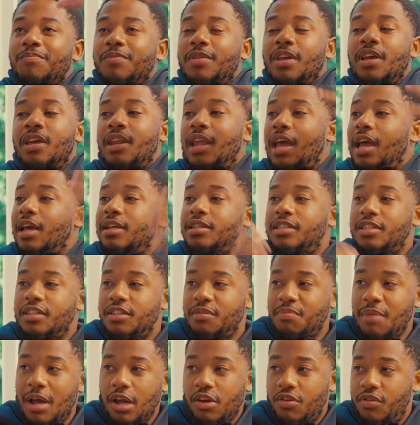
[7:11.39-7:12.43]

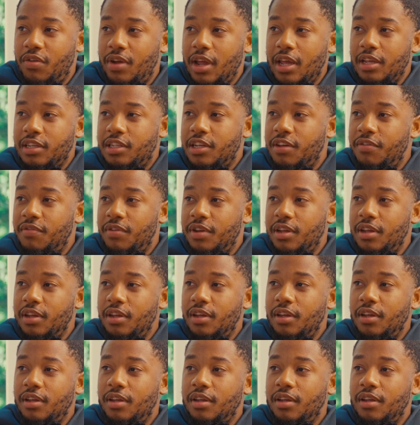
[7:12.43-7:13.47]
enhances my
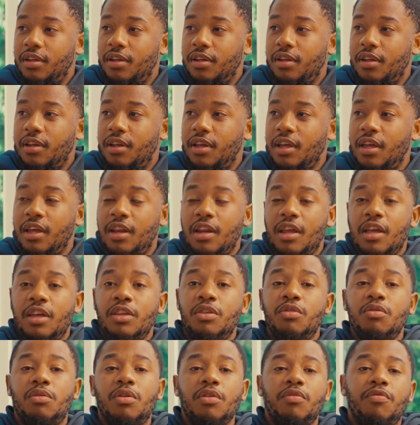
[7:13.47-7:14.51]
creativity. And
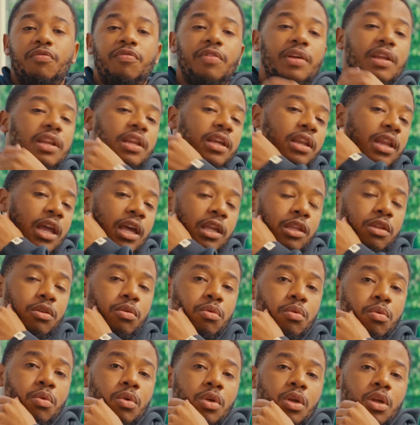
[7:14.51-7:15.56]
you could feel it. Like
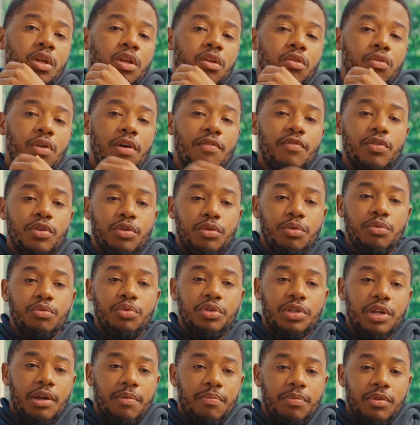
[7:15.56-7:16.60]
you ever do
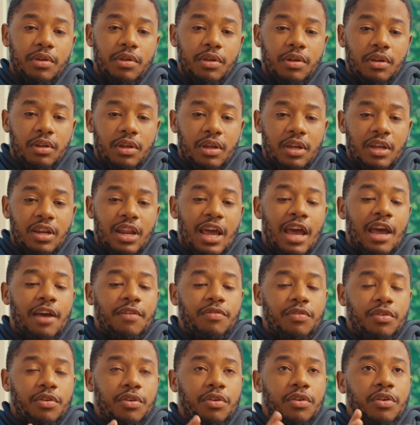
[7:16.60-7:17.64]
something and
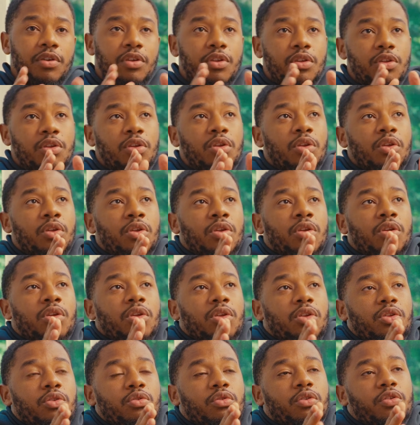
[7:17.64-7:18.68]
after
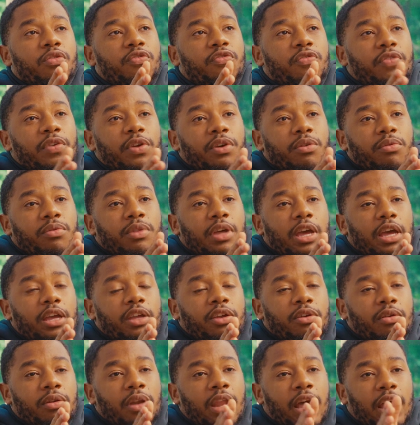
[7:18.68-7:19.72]
you could feel that
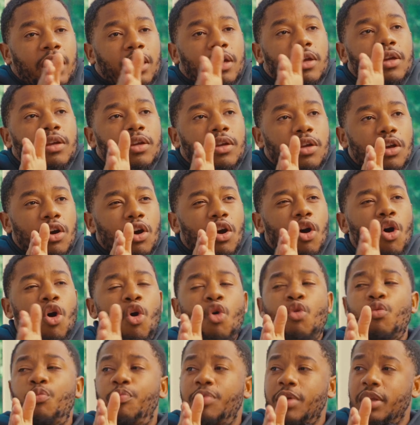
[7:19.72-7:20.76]
you're like
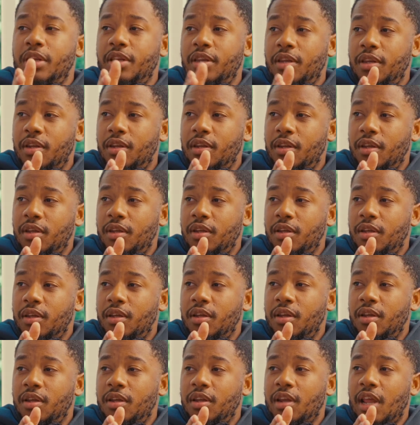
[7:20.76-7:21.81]
open.
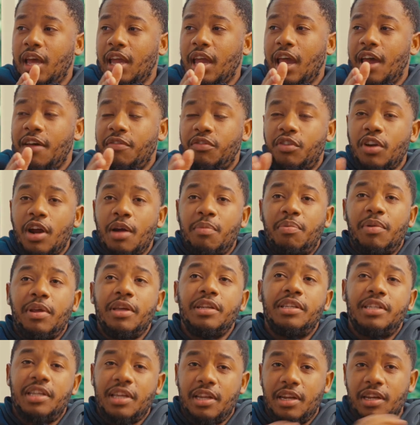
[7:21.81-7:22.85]
Like after I play
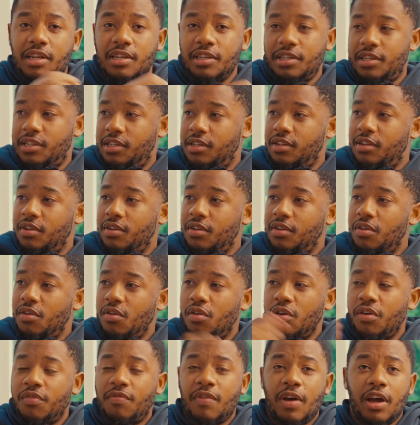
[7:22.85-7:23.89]
tennis
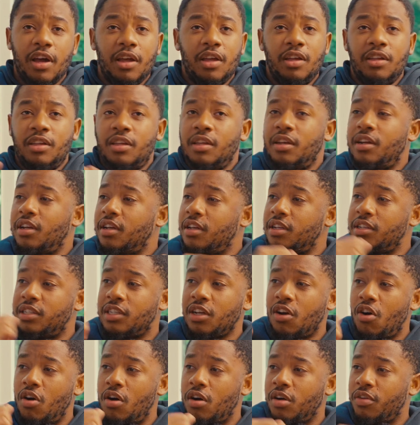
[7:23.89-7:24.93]
or if I get a good
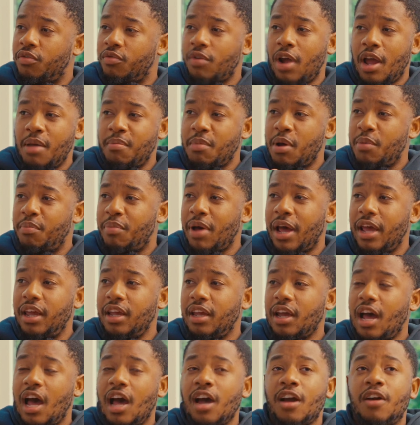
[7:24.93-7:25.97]
jog, ride my
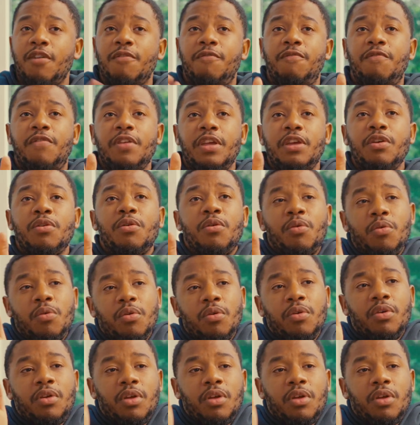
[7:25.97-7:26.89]
bike, I could feel